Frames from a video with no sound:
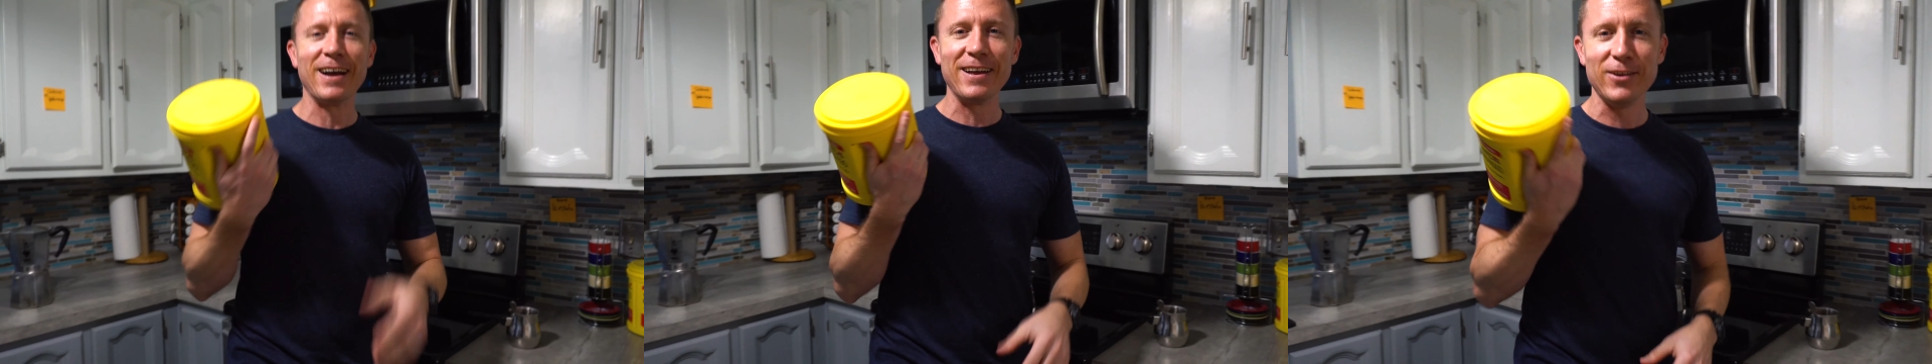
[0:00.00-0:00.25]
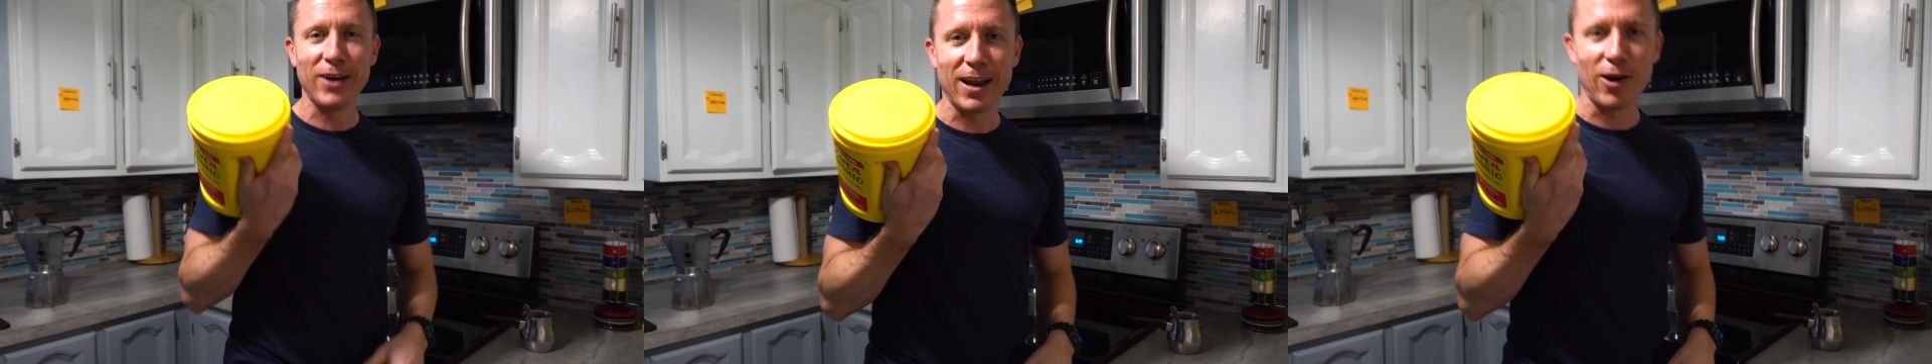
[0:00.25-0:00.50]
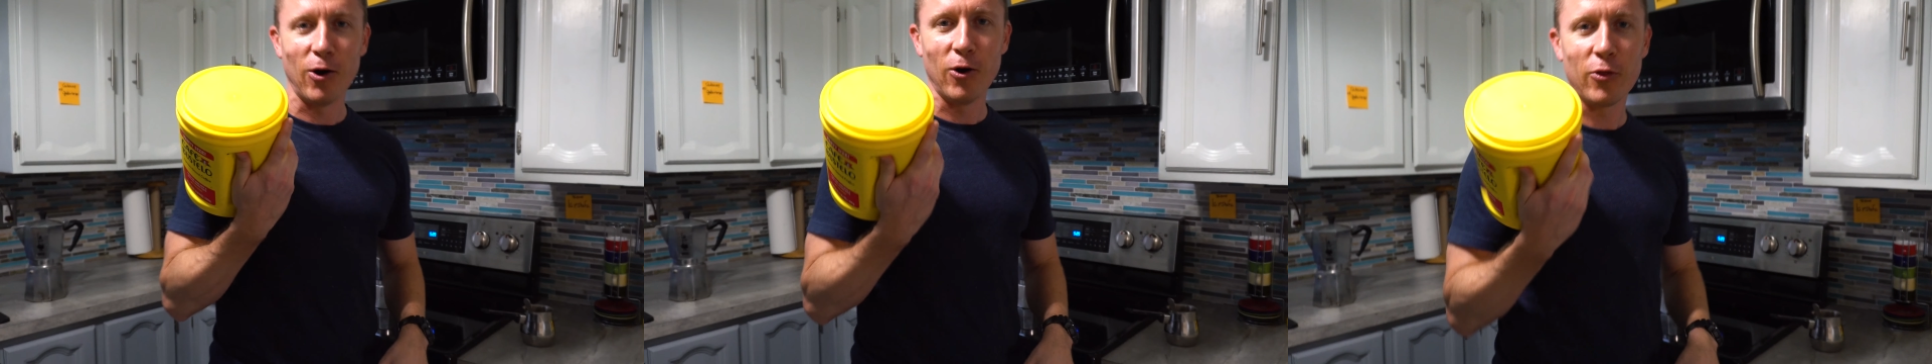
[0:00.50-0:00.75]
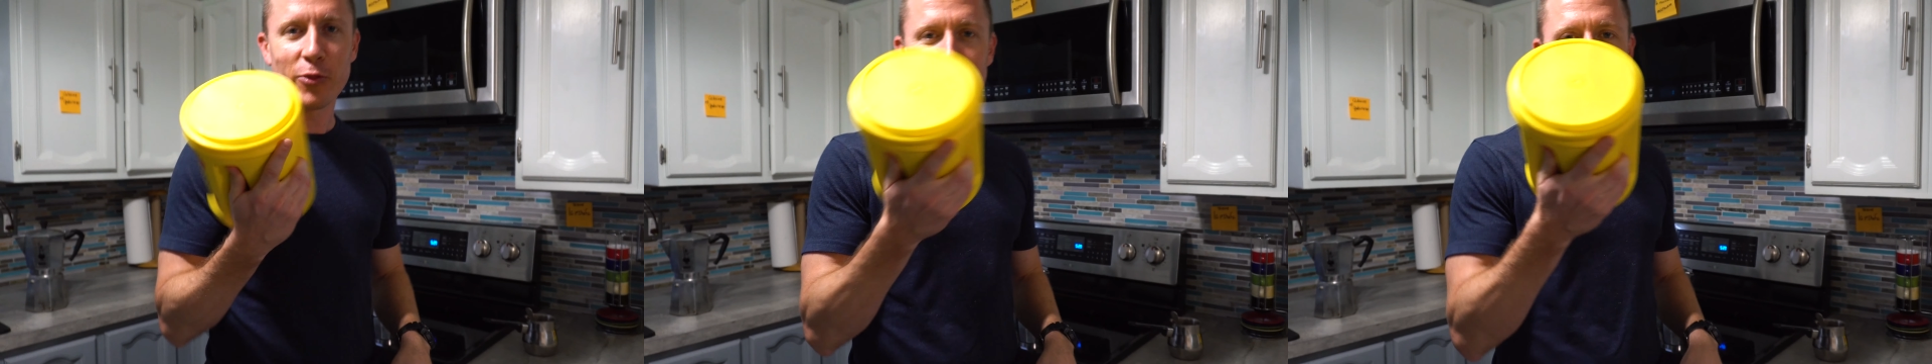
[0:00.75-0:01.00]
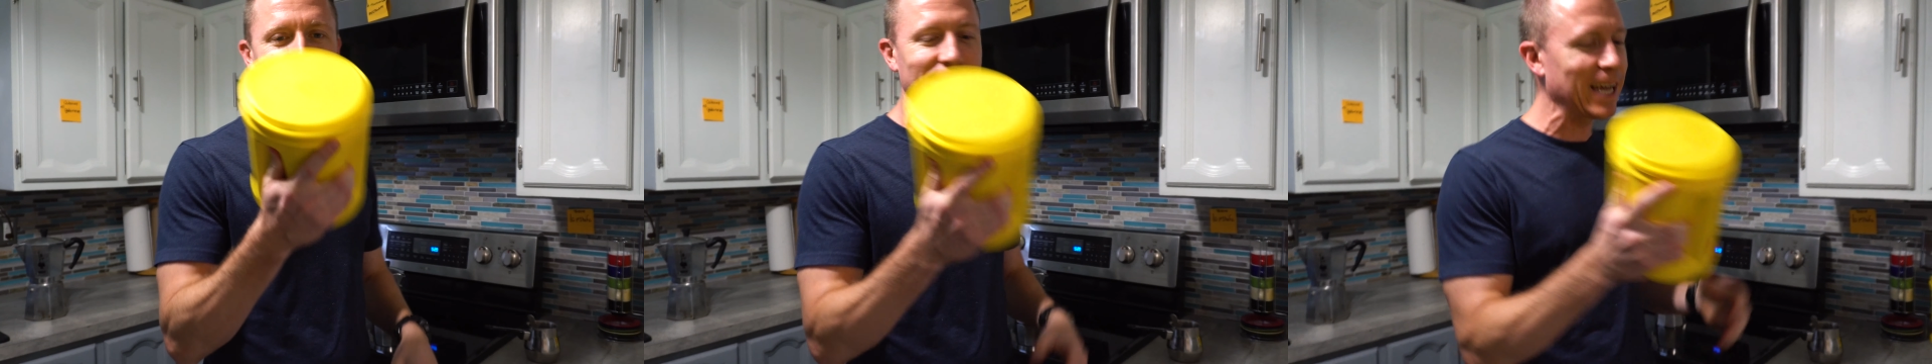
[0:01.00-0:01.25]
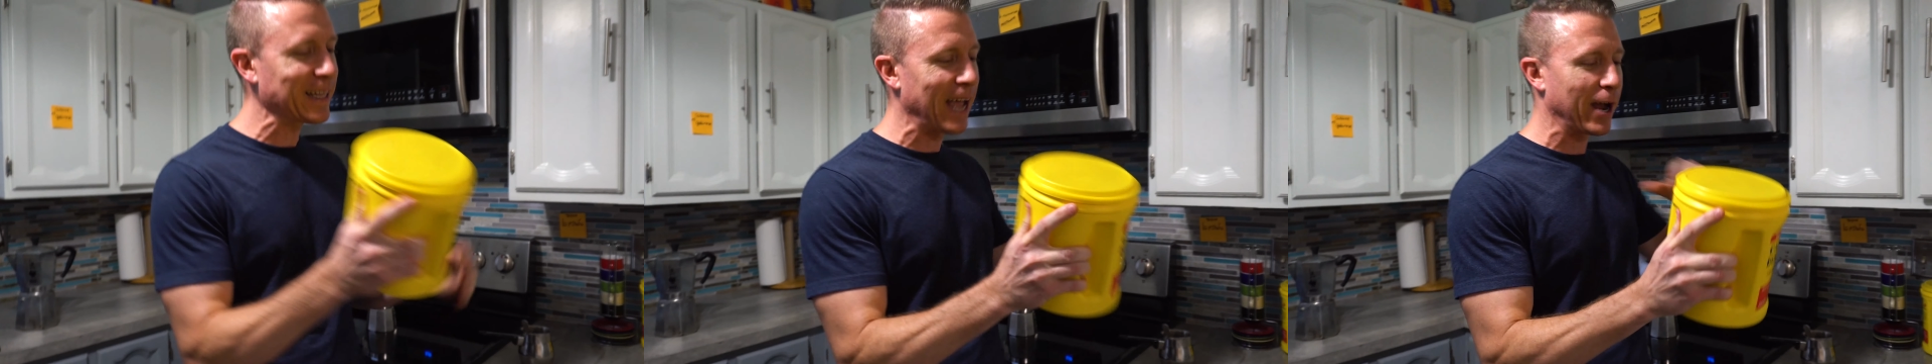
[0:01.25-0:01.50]
you got a whole thing. It's
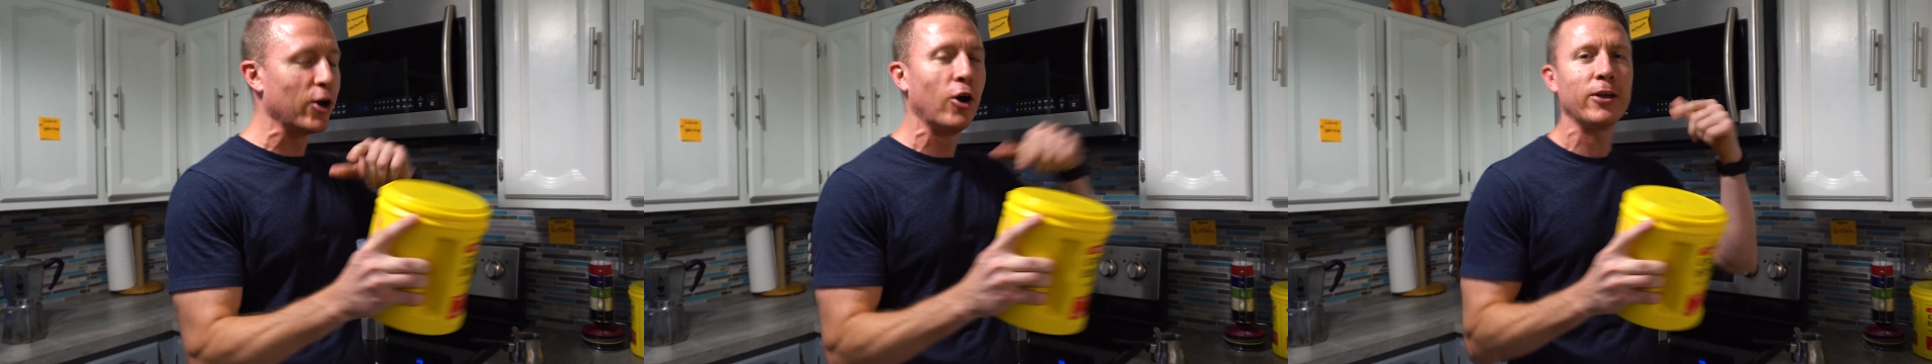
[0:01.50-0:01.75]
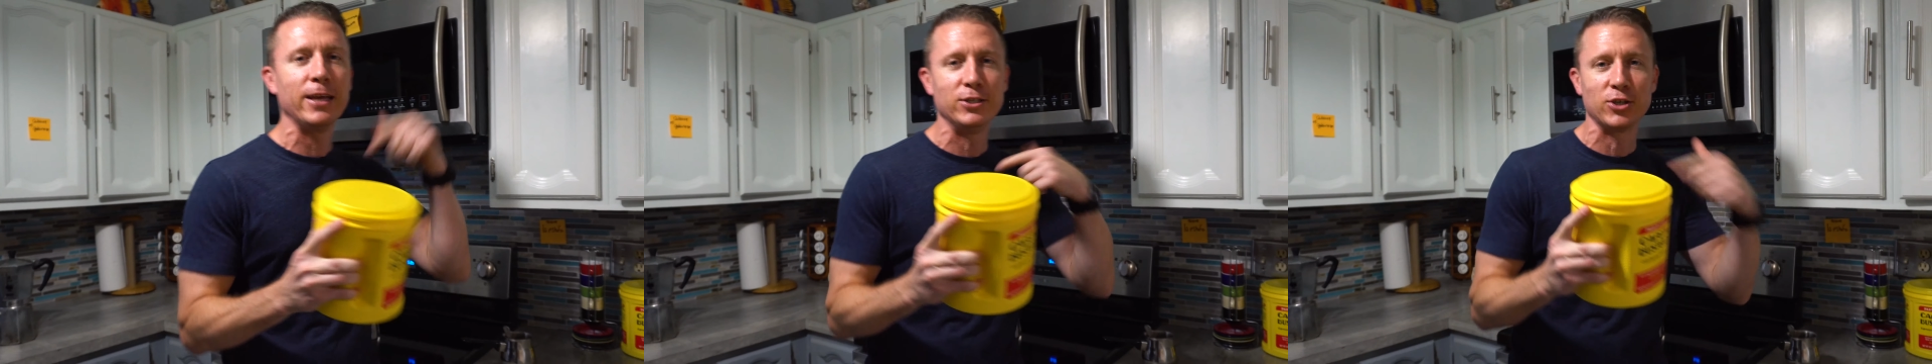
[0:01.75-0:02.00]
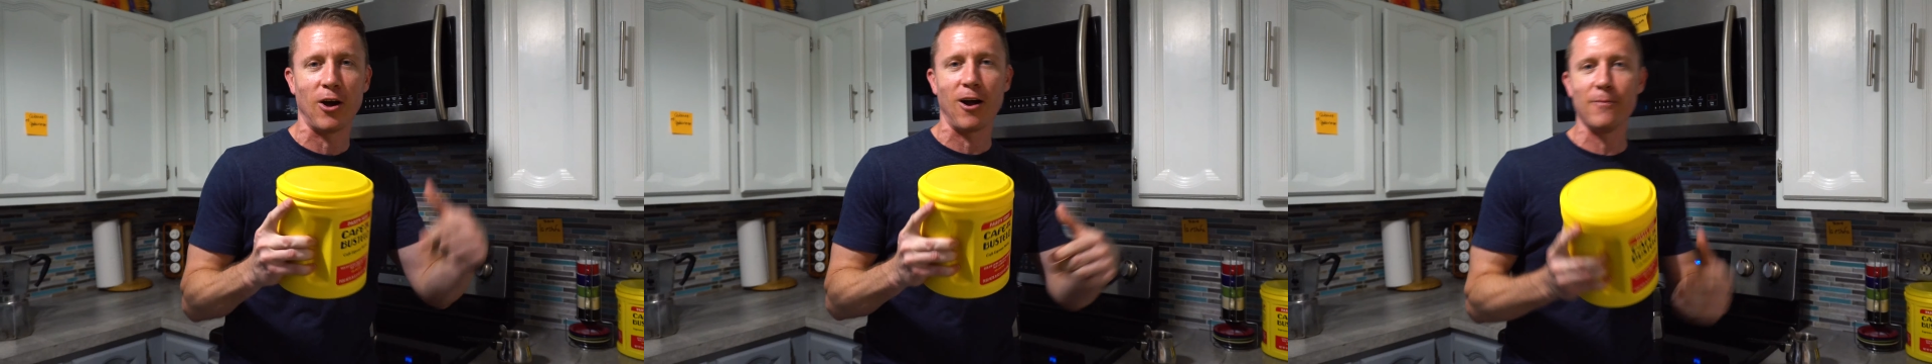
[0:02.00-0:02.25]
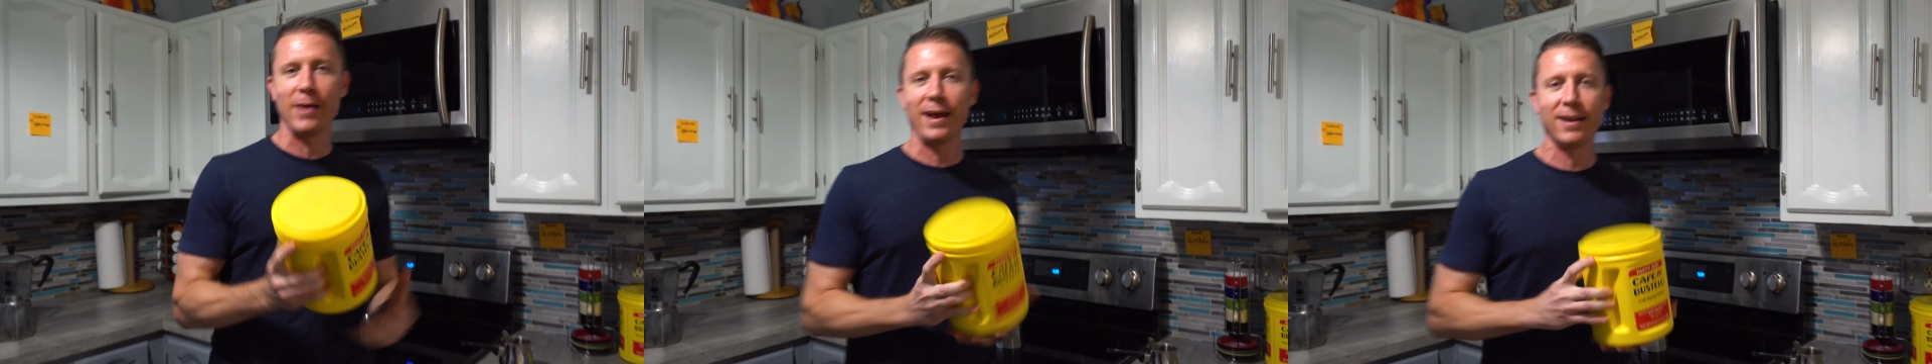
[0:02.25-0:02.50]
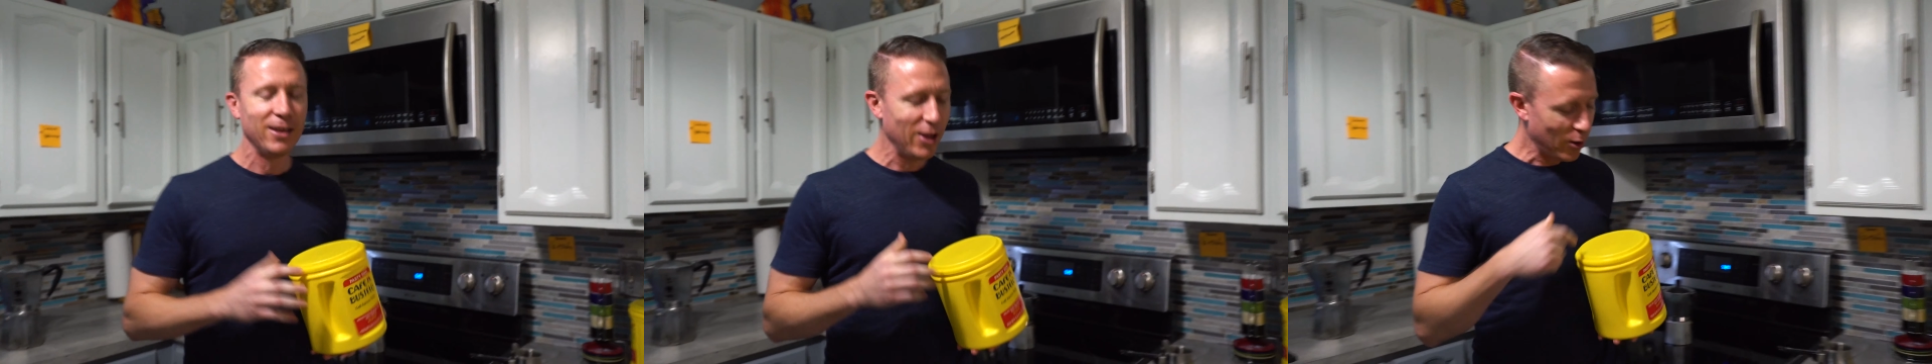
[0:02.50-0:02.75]
like that cookie jar, man.